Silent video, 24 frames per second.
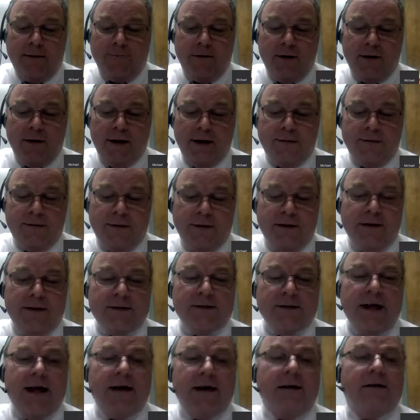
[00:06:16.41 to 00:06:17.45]
and I forget
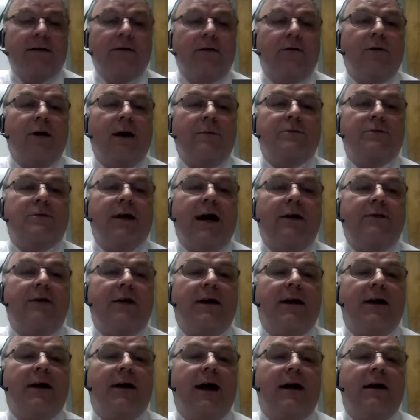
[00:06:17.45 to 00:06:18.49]
the exact
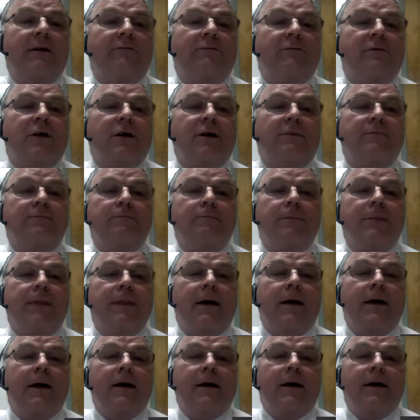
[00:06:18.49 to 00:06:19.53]
website that I got it
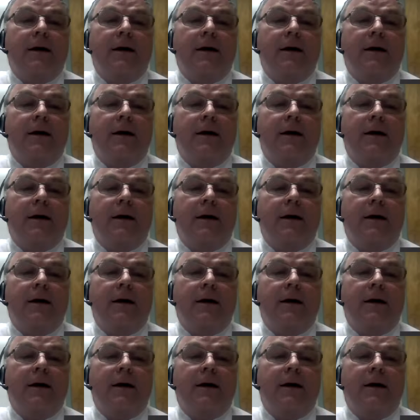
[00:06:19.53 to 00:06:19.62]
from.